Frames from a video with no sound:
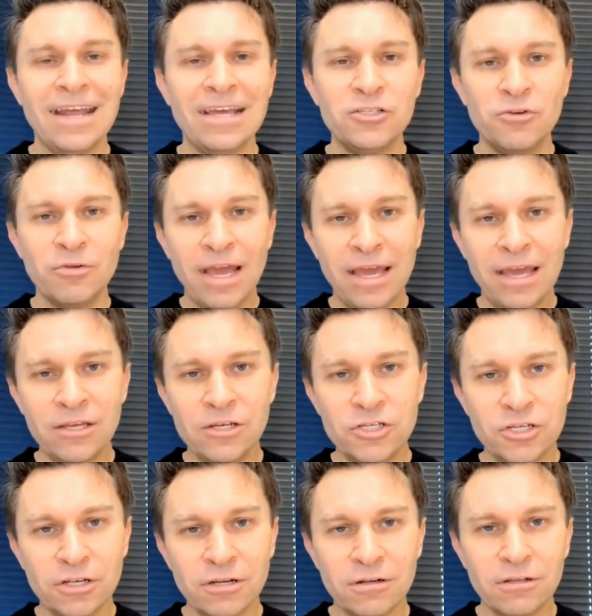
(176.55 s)
And as you
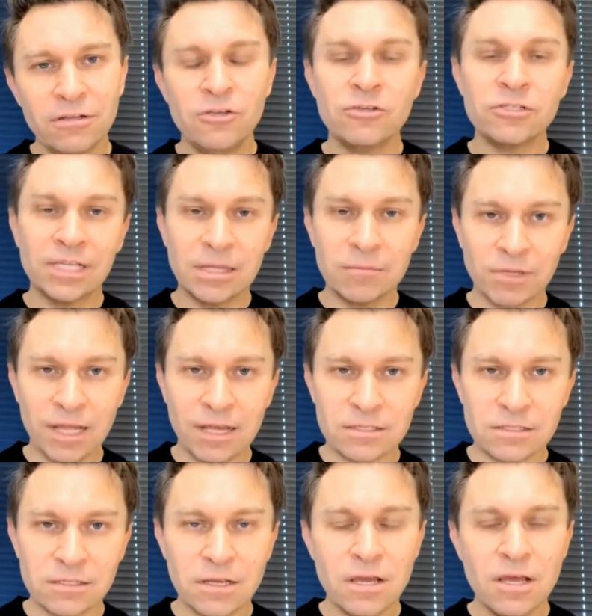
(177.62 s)
age, you sleep
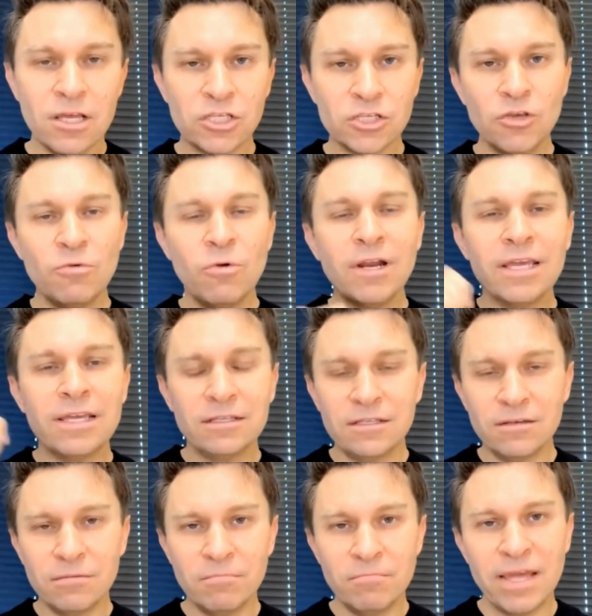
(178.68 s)
less. So you want to
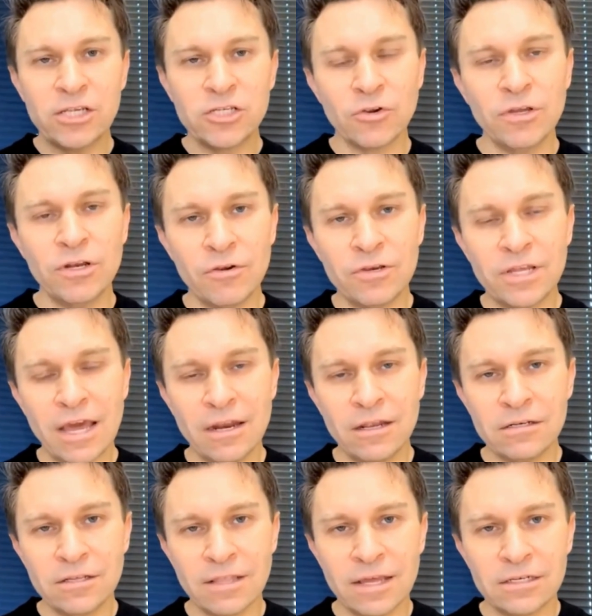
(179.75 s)
make sure you don't
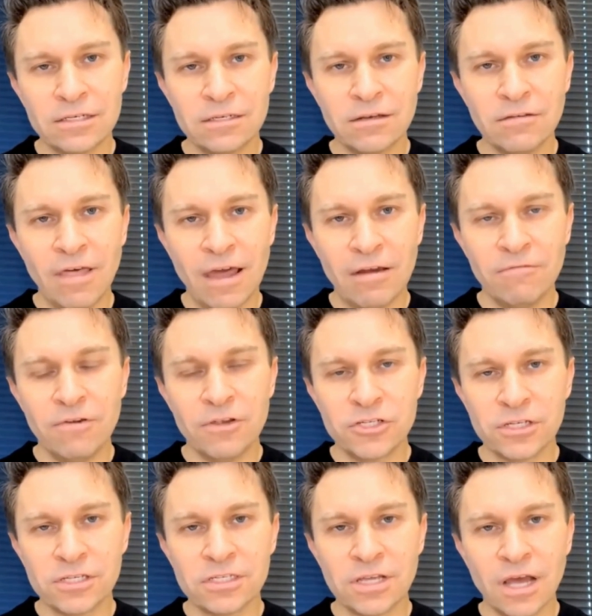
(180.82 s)
get into that
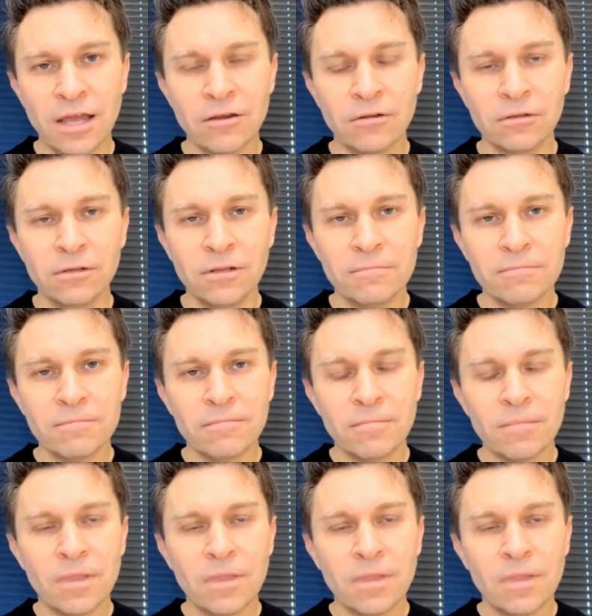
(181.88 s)
vicious cycle,